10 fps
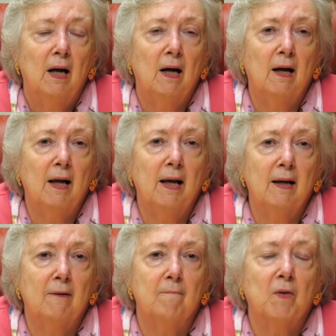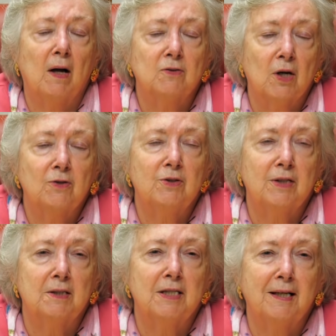and I'll talk to
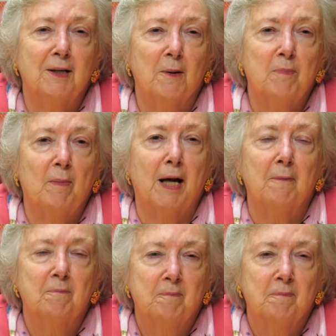you then. Take care. Bye-bye.